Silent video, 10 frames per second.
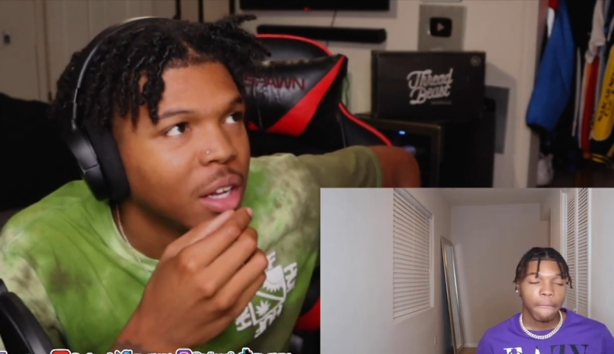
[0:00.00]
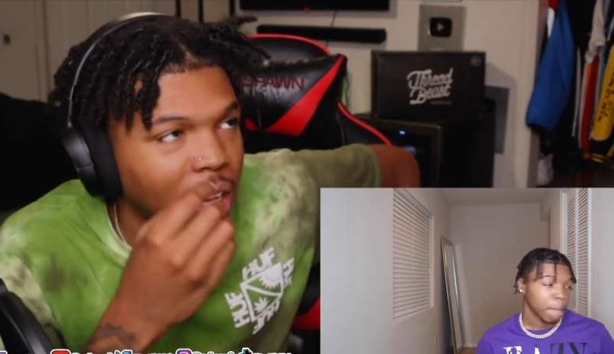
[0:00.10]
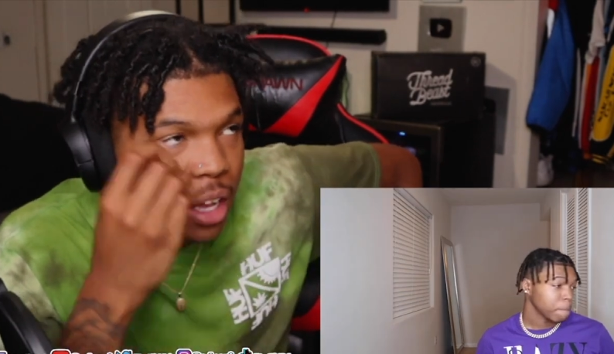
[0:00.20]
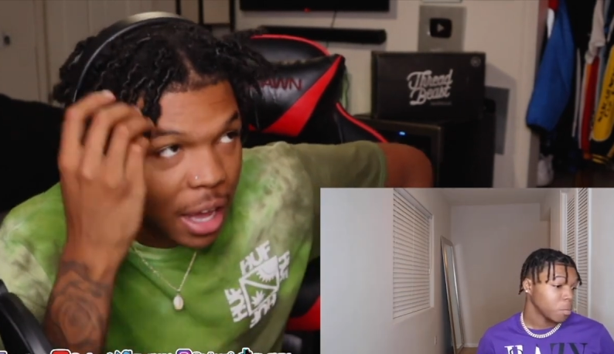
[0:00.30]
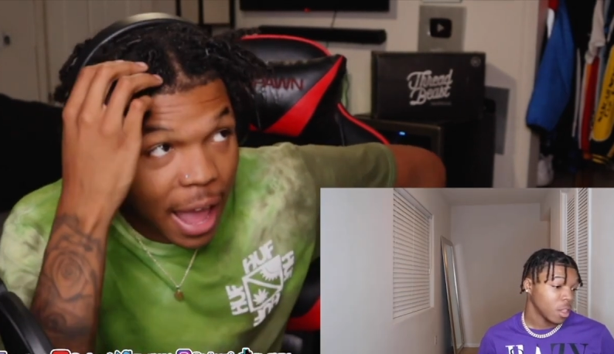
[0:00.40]

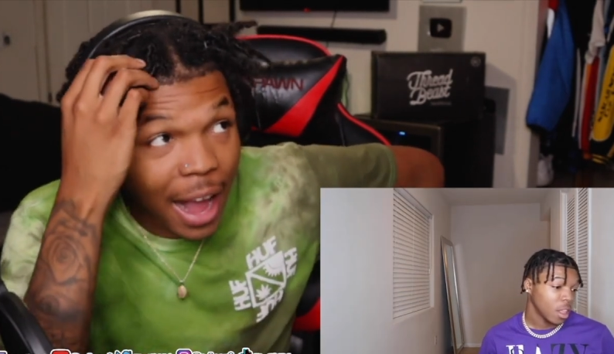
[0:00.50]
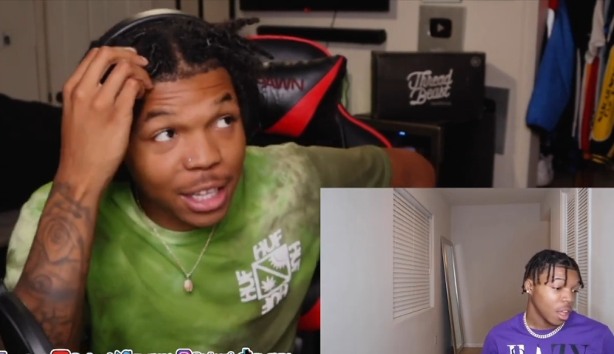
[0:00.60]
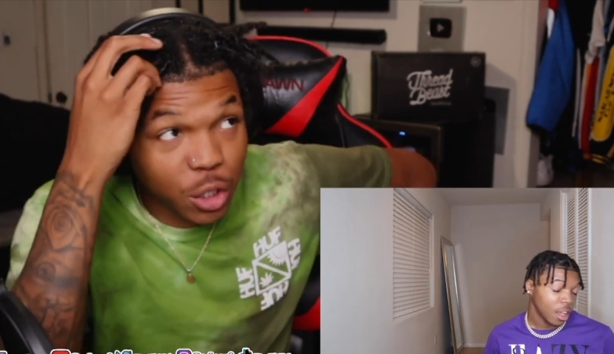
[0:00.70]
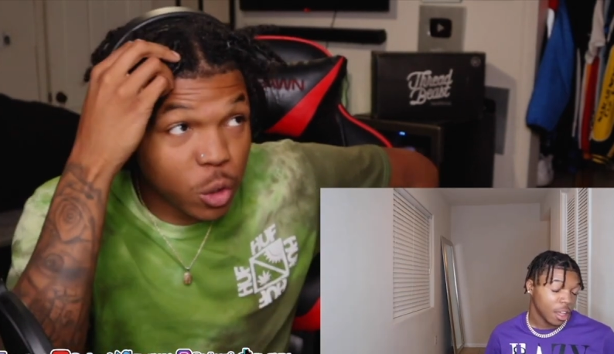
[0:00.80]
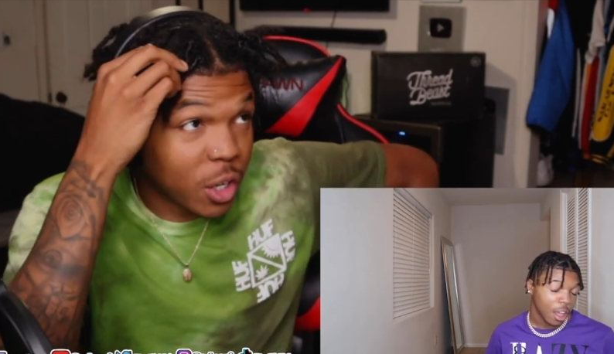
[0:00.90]
Speaker 1: Hey, I got
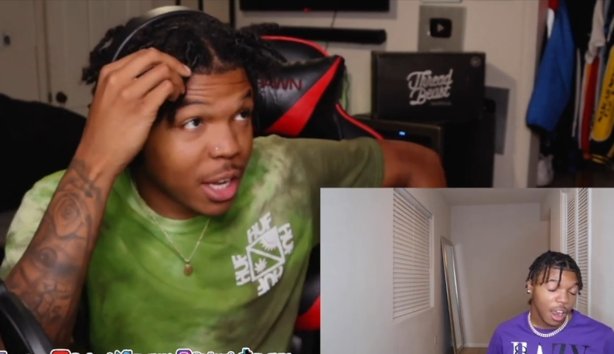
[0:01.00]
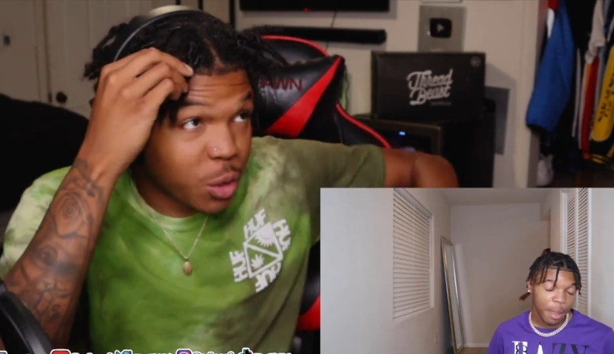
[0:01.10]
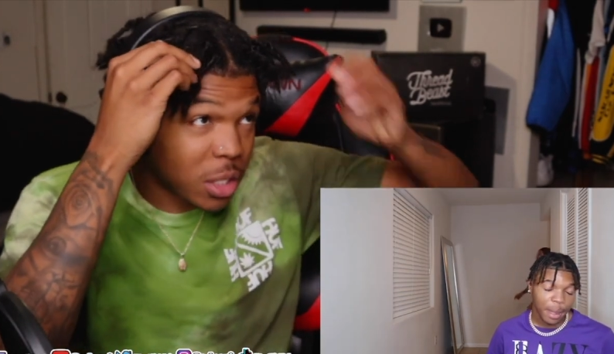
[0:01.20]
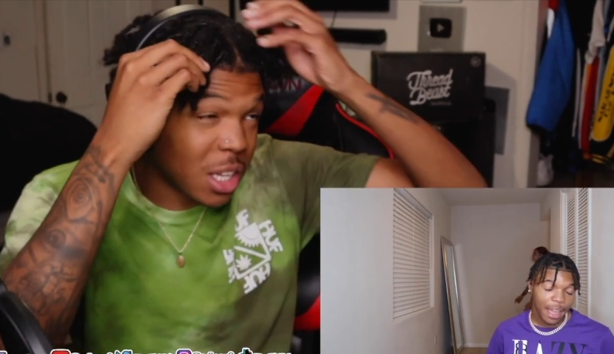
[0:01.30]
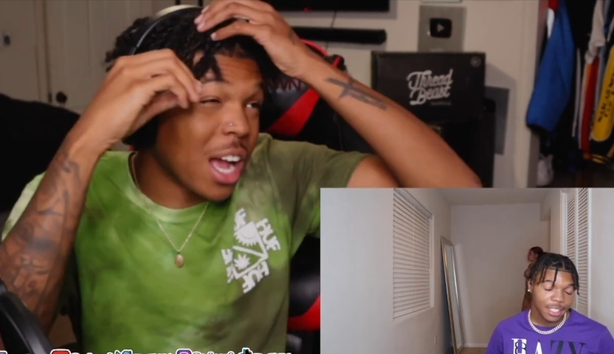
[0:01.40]
two strand twist
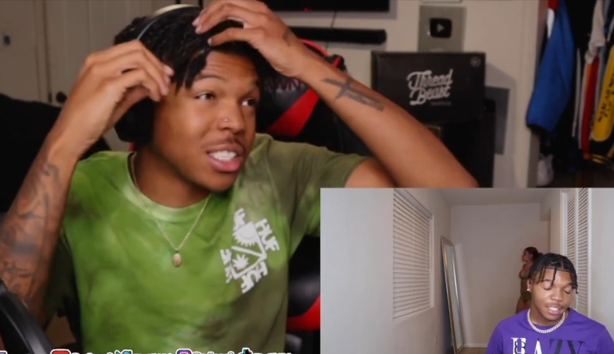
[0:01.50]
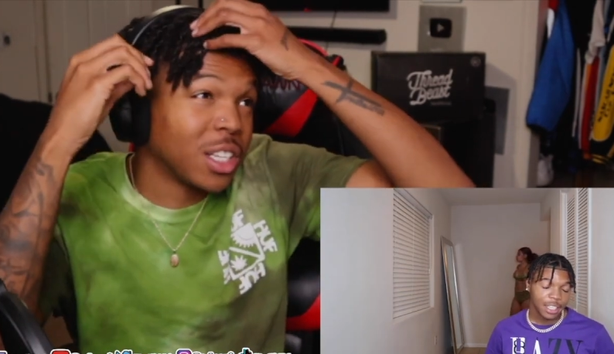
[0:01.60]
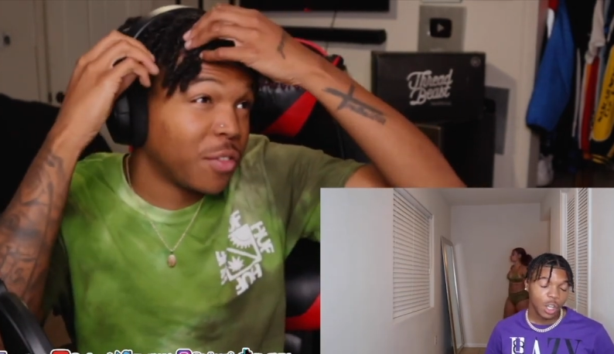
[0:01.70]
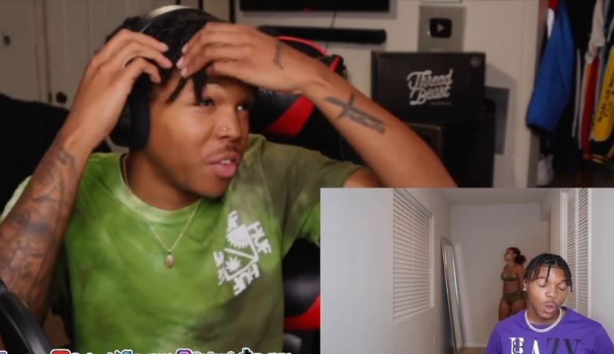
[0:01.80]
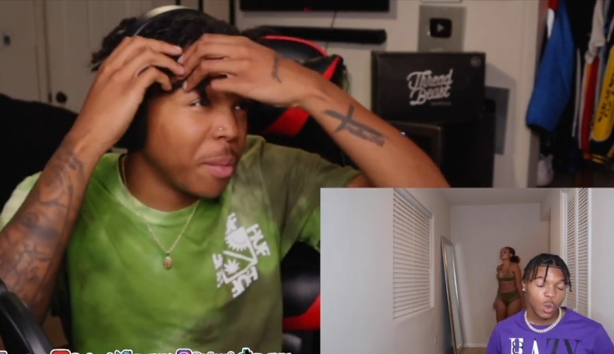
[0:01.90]
locks though. You
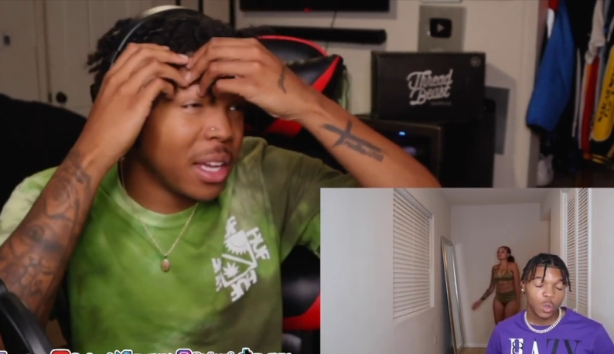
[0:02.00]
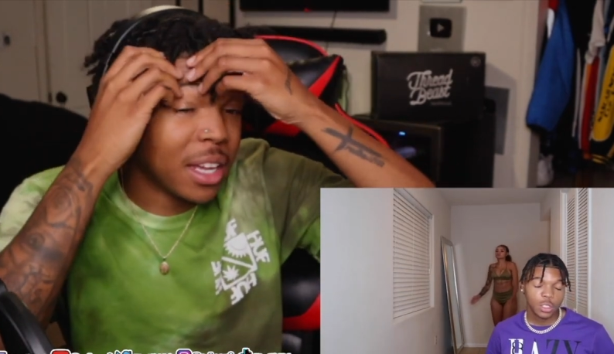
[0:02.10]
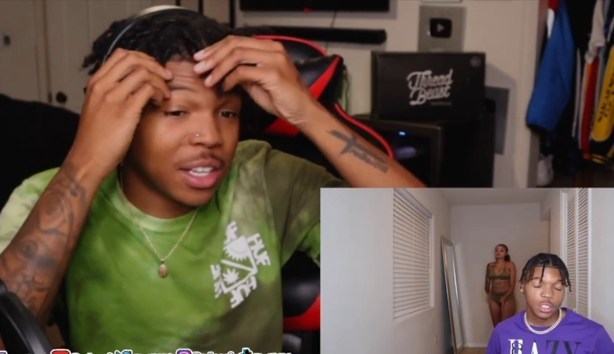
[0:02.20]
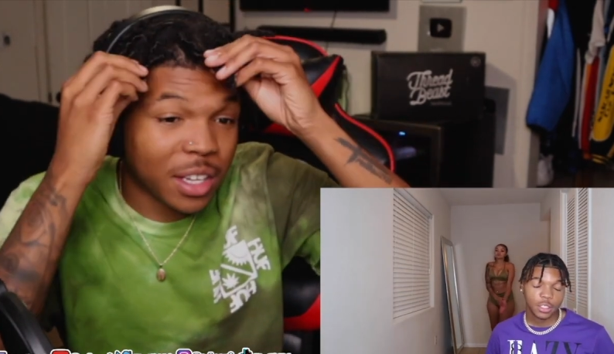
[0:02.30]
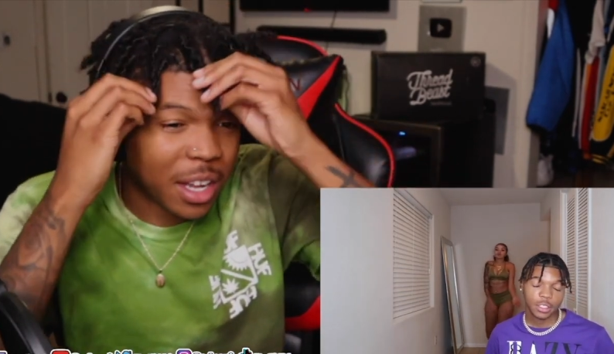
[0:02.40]
feel me?
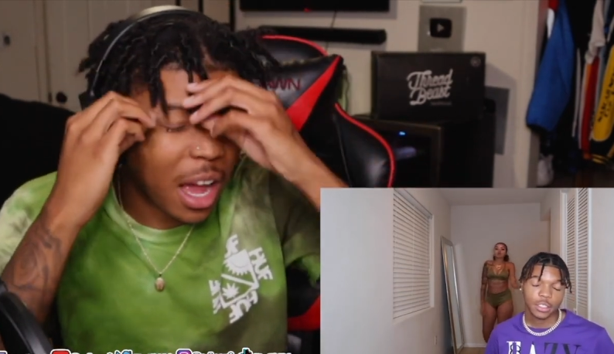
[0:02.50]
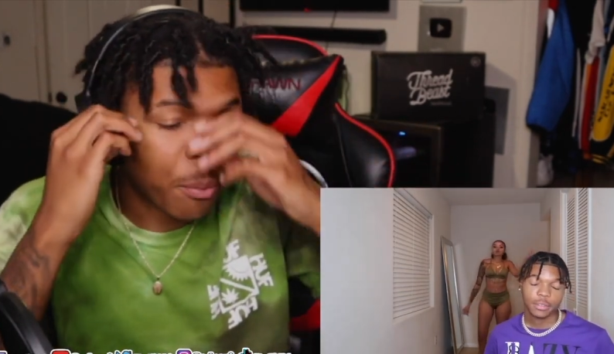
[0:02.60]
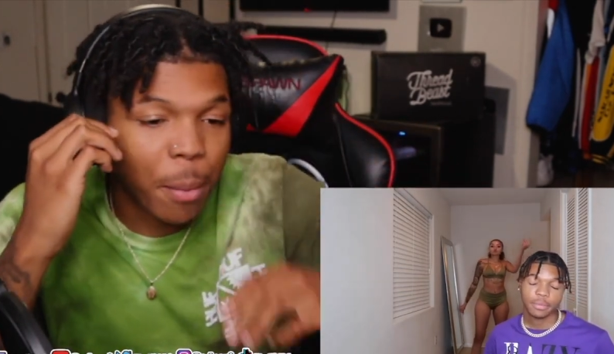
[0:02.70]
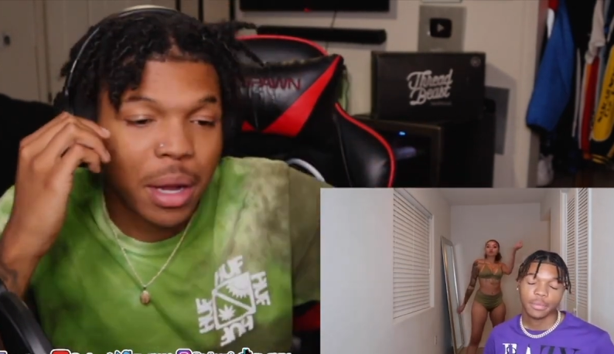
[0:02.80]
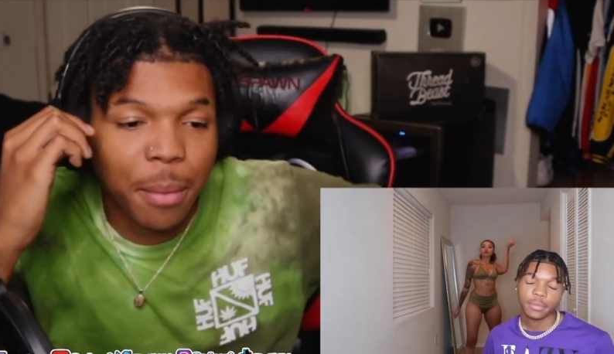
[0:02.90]
Got
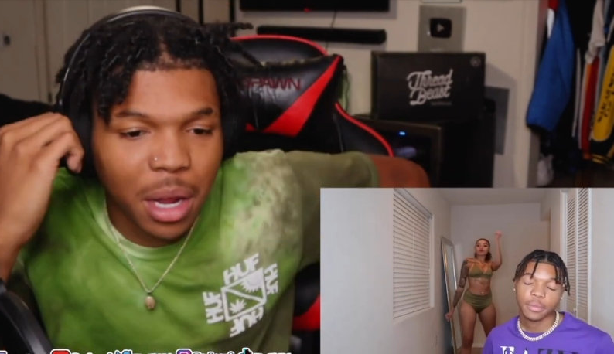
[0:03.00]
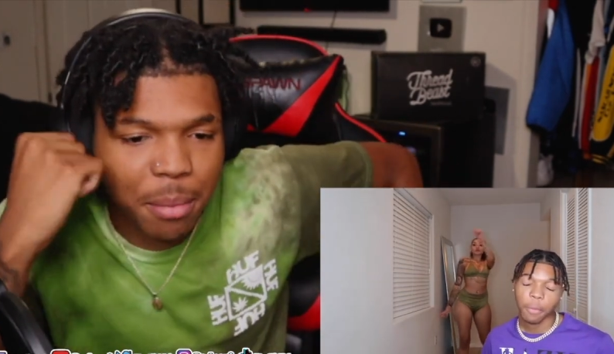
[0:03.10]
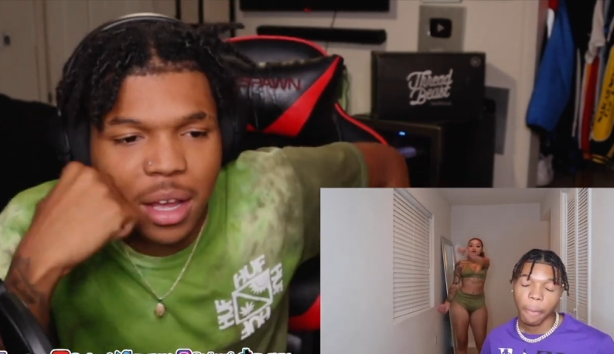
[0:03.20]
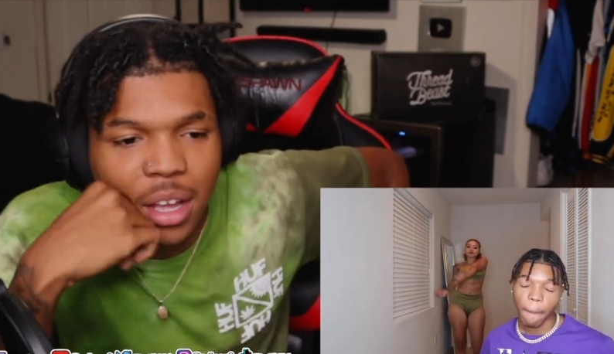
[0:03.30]
appointment coming up, man.